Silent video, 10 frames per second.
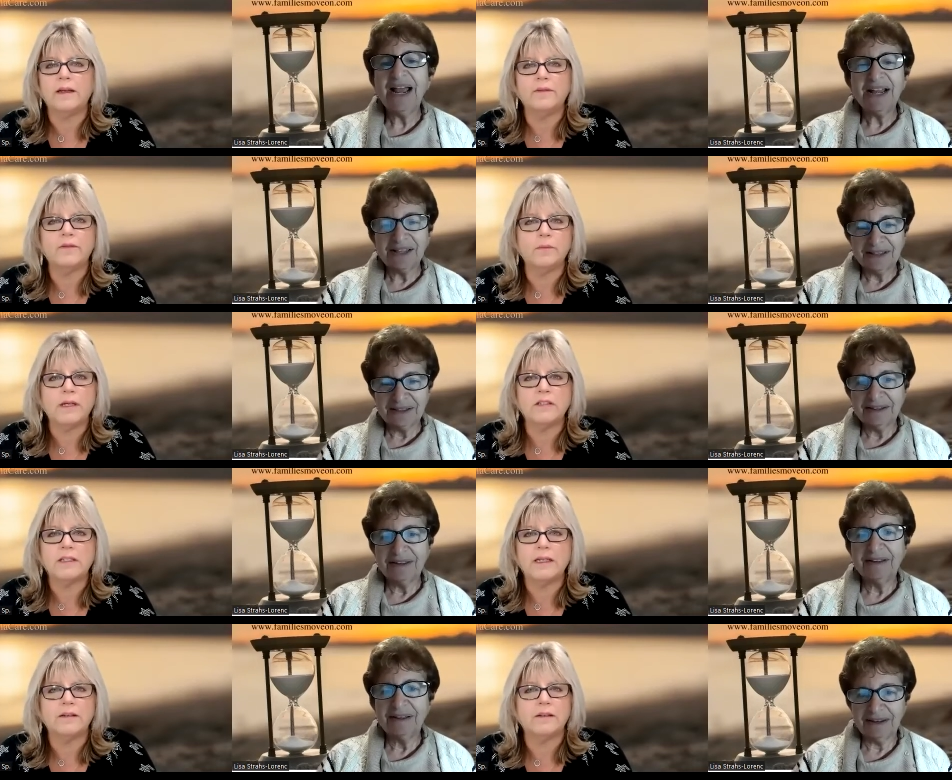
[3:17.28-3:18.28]
Speaker 1: of information
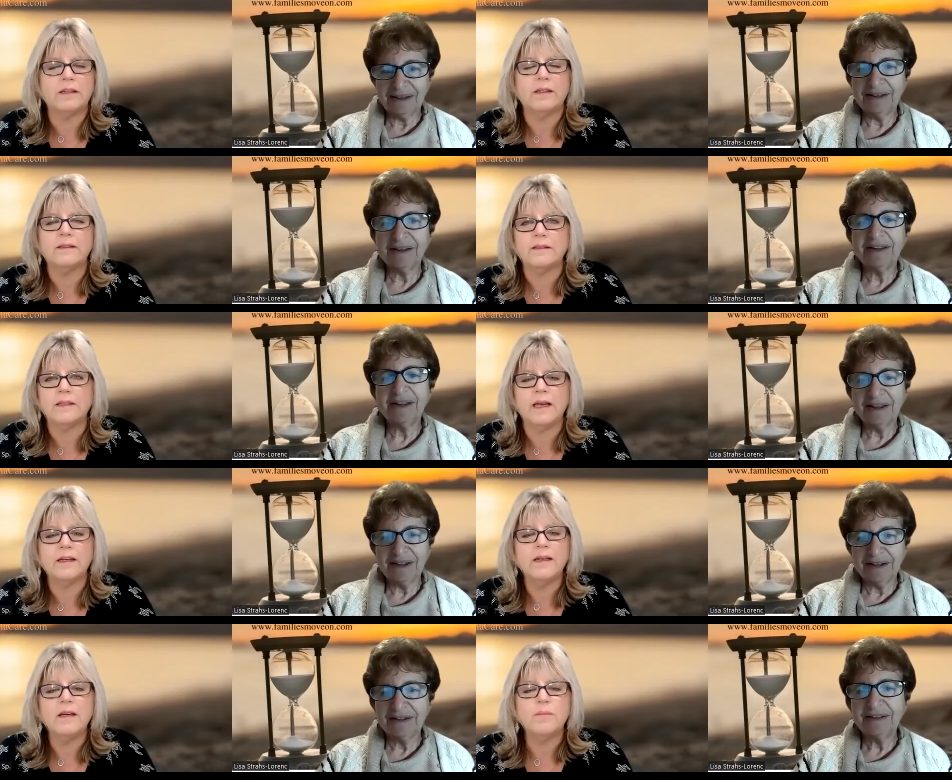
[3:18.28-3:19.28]
out on the internet.
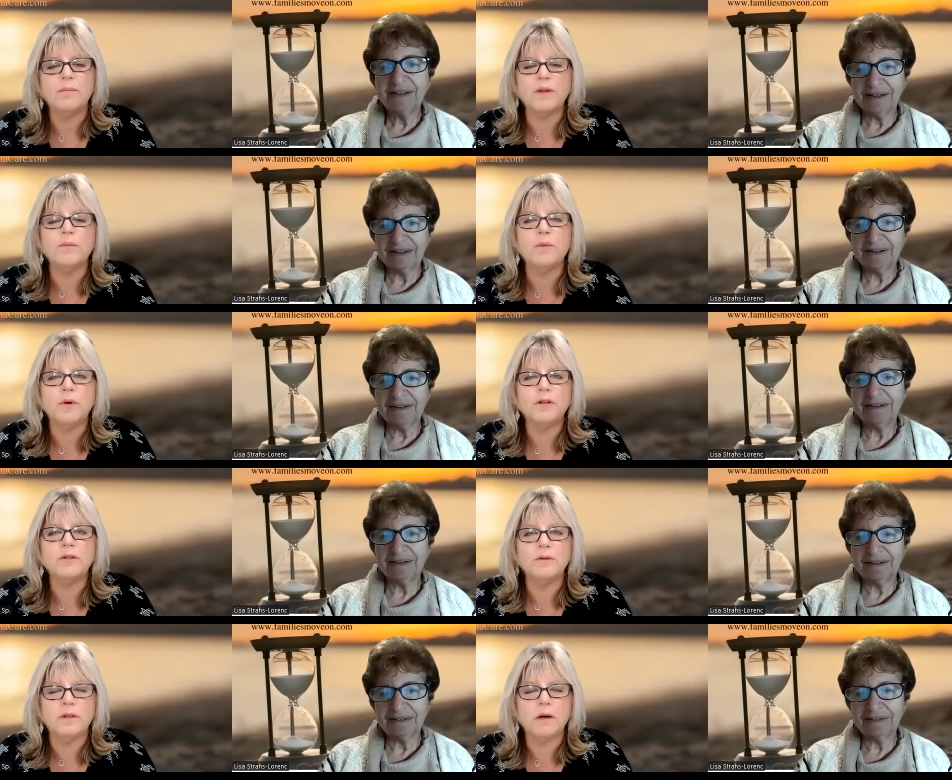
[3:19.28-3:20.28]
But the more you
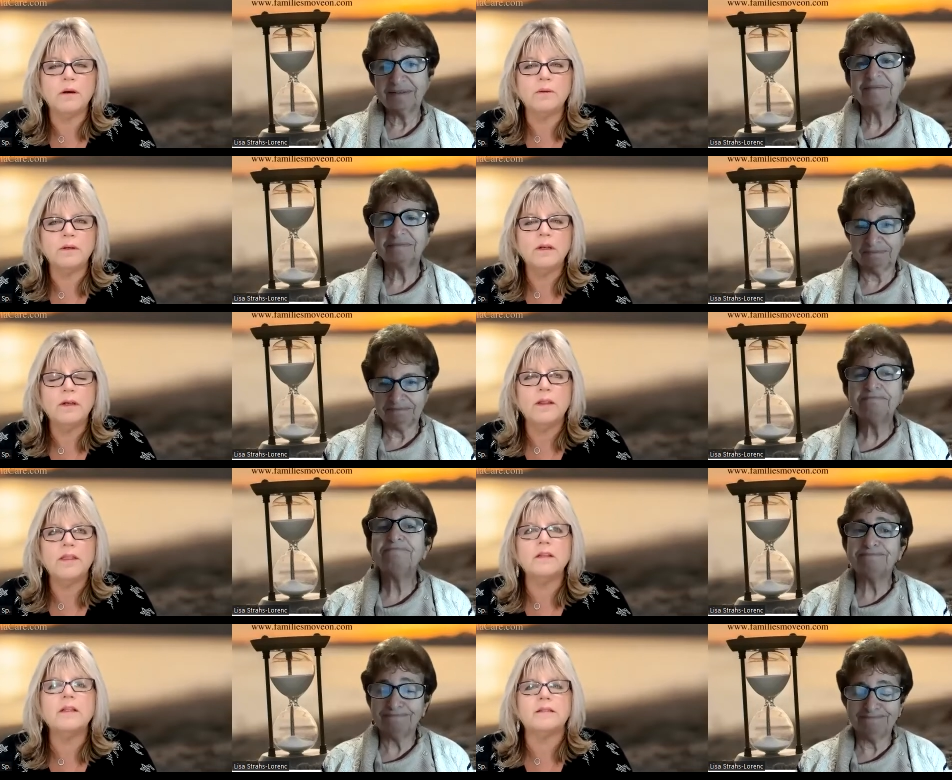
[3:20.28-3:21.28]
know, the
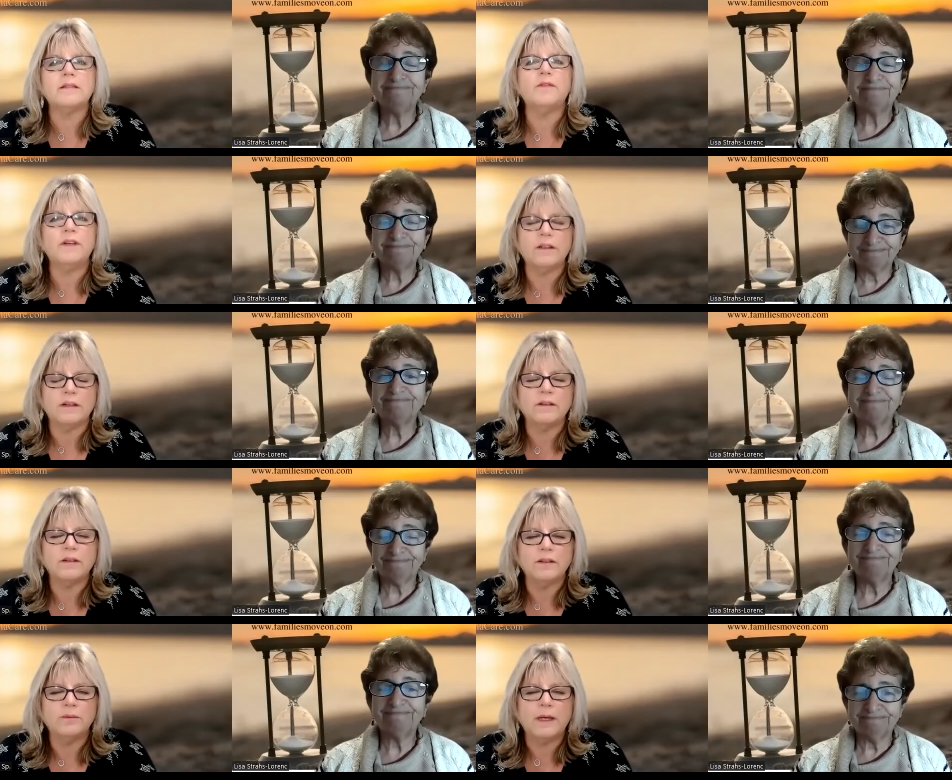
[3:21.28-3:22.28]
less fear you
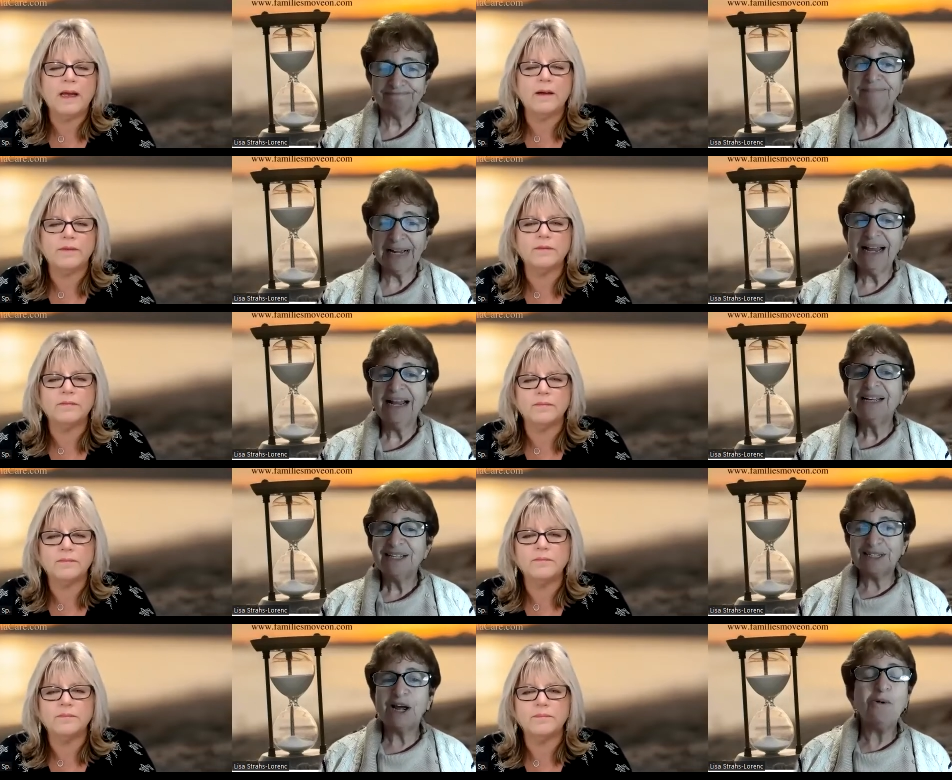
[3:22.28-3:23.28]
may have.
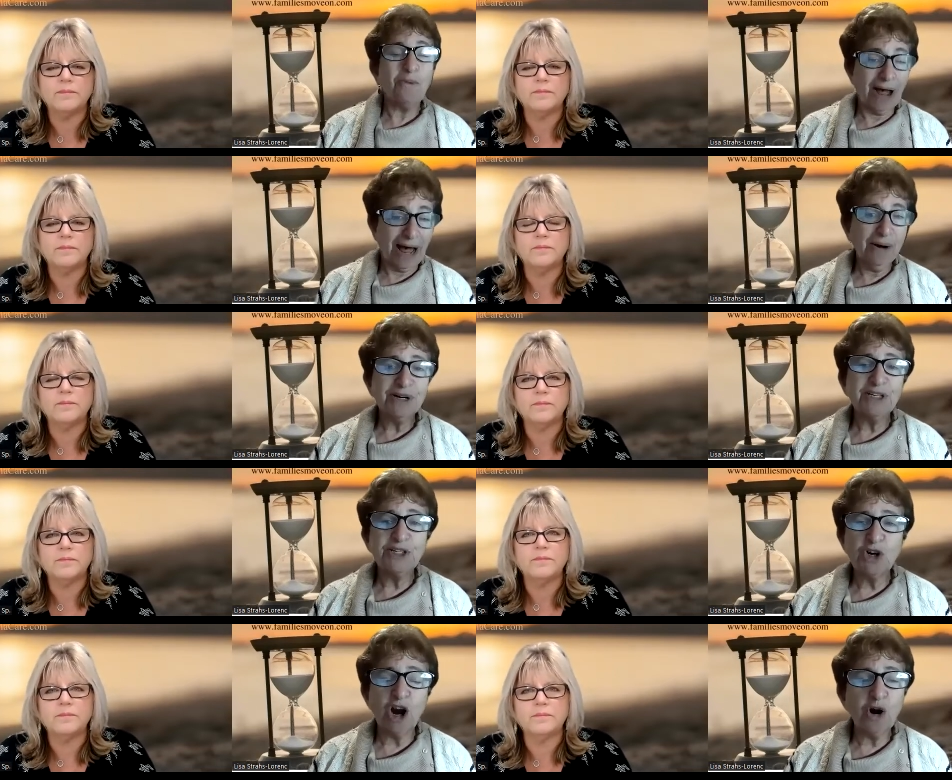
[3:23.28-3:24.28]
Speaker 2: So I want to
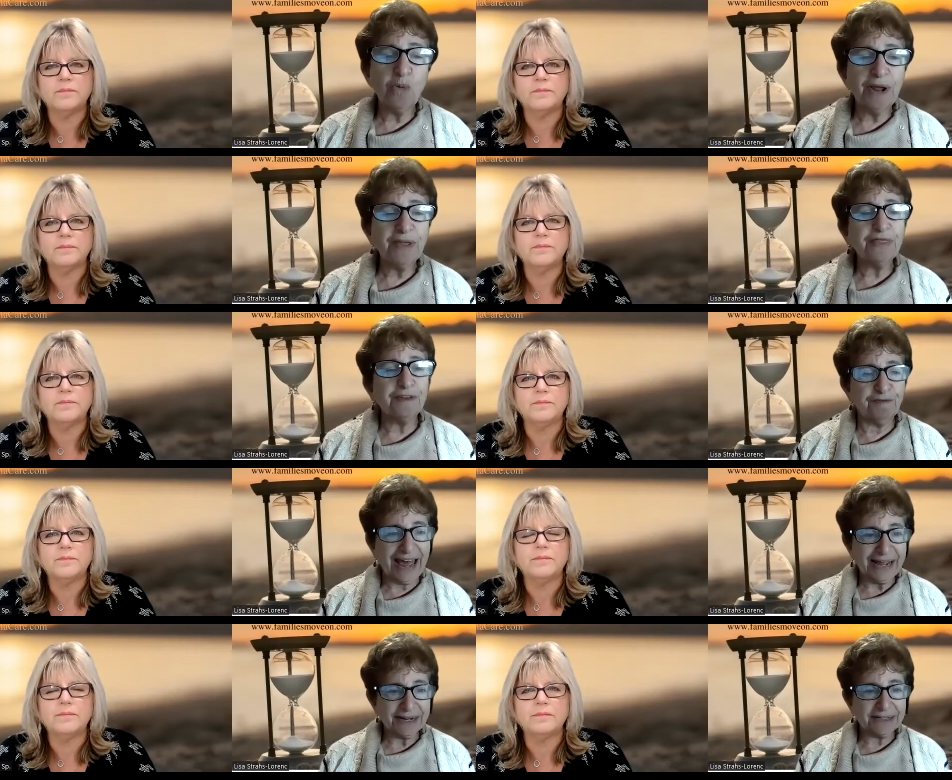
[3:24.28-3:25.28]
start with the
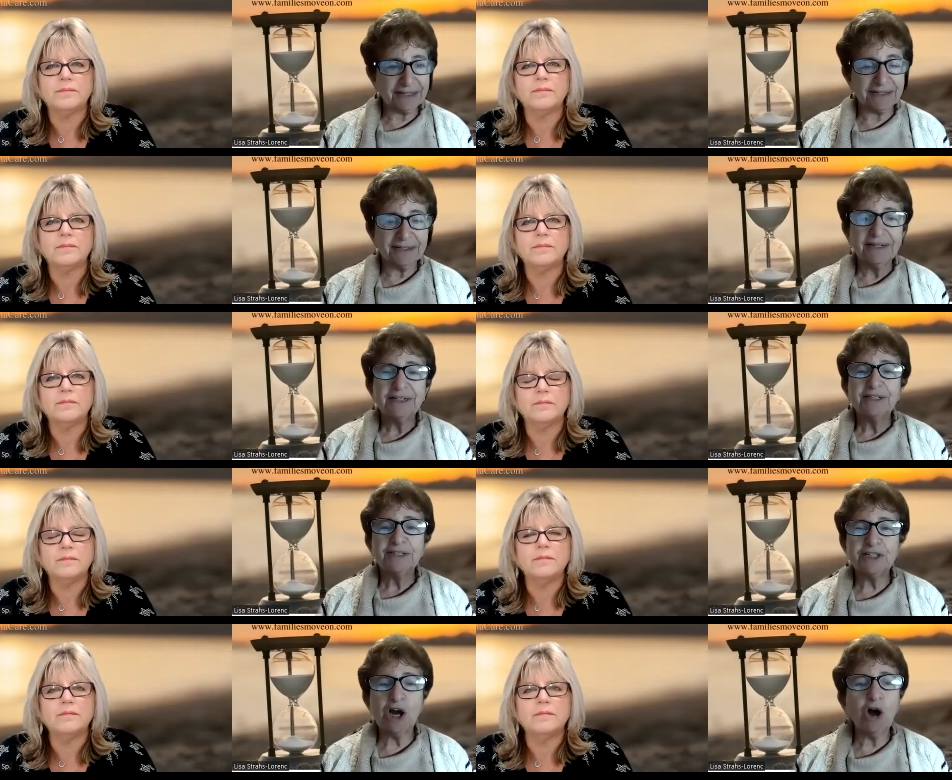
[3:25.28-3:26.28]
facts.
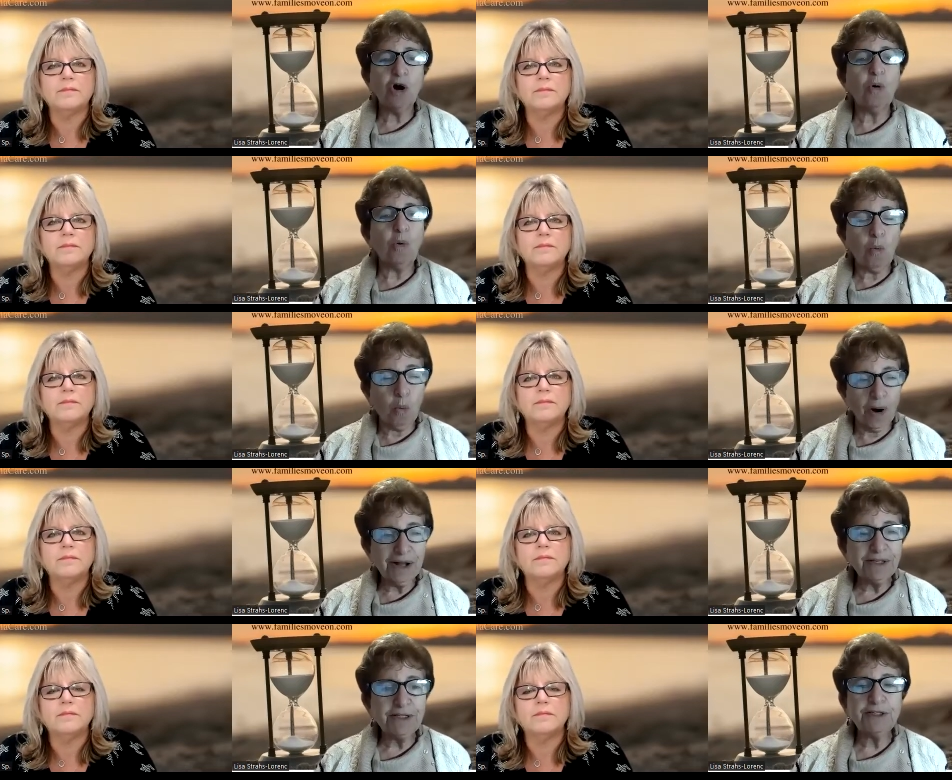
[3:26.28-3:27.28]
So
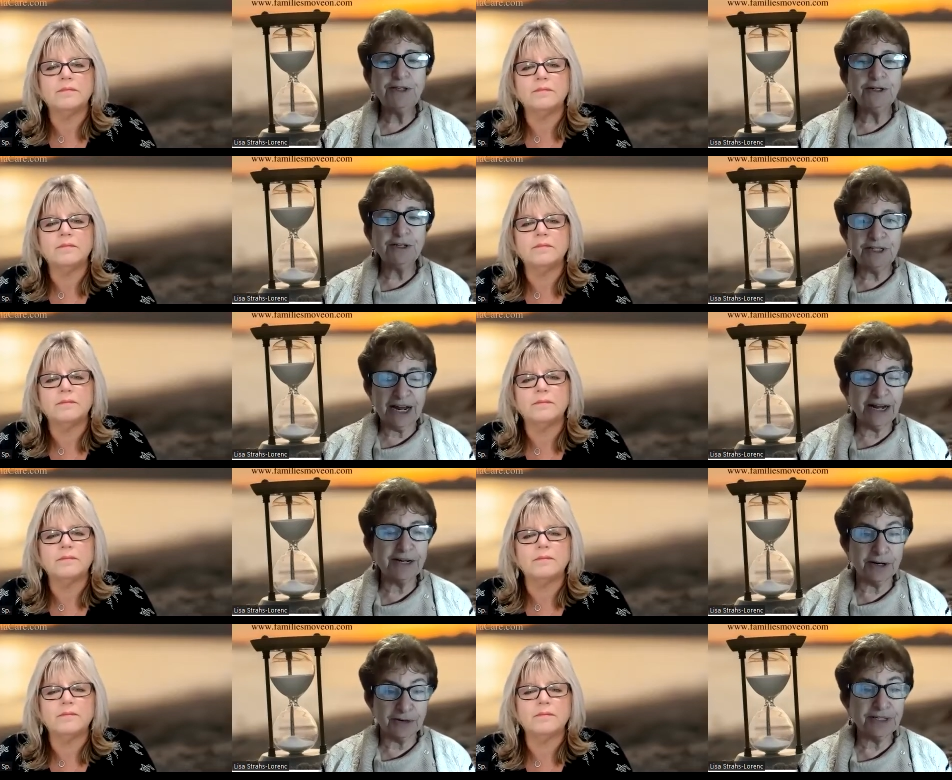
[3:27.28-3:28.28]
once your
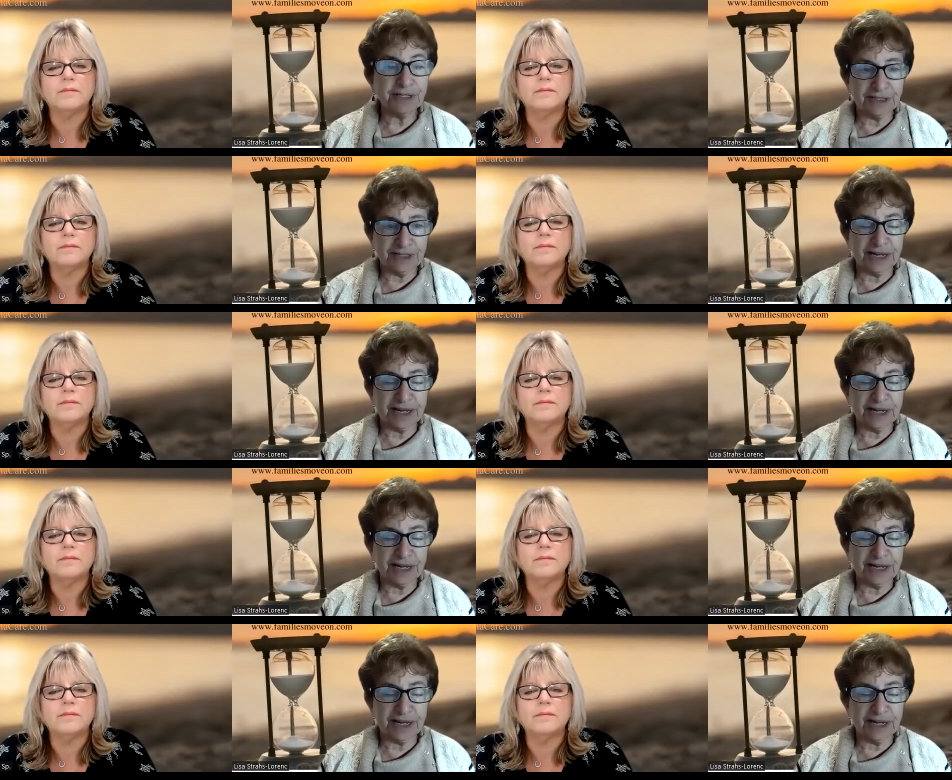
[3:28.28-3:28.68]
diagnosis is